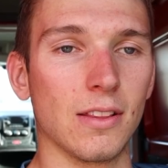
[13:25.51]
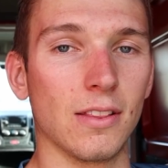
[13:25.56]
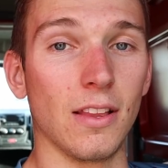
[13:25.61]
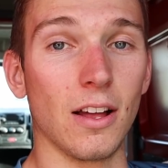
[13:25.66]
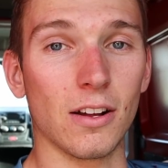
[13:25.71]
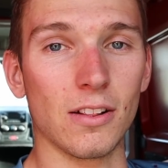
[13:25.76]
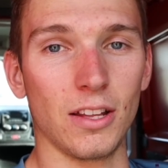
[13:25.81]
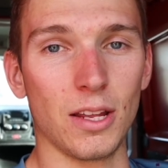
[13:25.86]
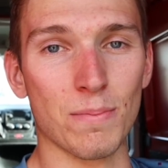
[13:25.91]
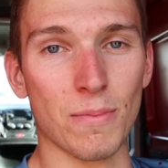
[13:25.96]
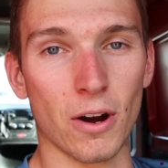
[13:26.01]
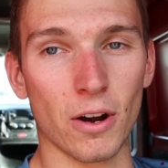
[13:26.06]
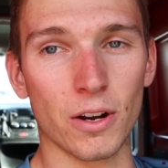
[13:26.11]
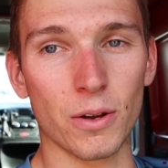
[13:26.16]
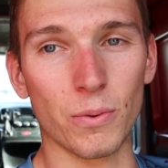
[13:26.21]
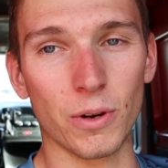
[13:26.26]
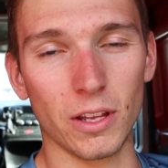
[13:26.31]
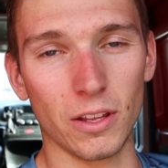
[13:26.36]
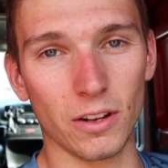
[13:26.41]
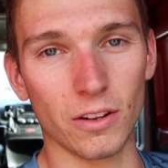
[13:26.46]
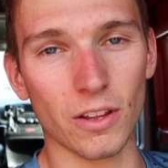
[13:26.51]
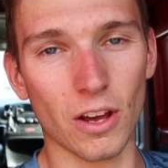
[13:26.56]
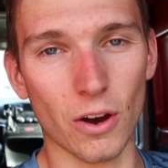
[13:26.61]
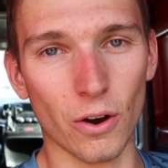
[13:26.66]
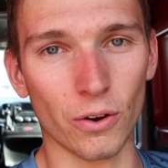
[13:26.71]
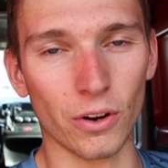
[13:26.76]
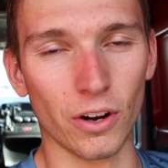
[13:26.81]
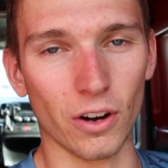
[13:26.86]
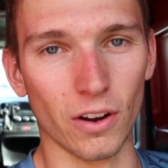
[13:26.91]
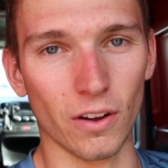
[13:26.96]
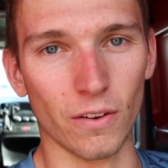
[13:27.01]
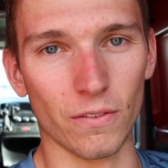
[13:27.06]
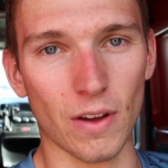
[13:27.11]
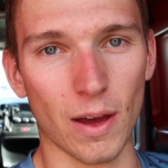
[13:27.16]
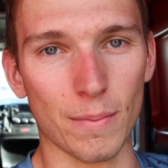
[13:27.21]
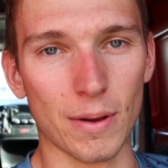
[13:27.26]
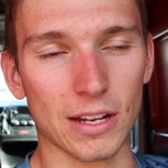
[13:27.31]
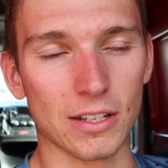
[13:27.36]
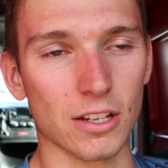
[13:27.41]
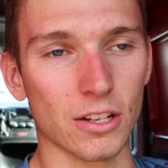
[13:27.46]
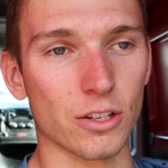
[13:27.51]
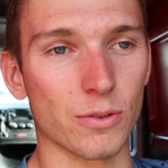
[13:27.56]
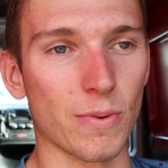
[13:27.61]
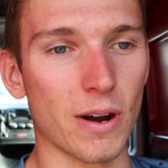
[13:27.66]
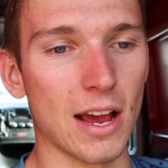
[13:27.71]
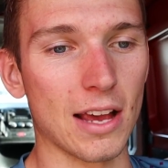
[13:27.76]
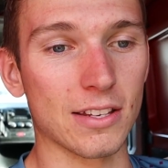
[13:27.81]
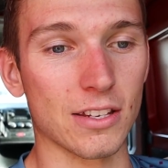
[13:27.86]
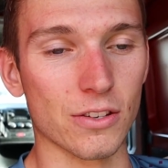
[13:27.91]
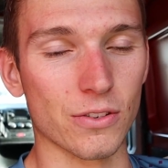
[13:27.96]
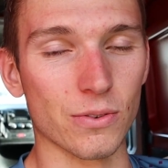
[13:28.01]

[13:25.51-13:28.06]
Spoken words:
Luckily, Marty Wheeler, the owner of MX Express,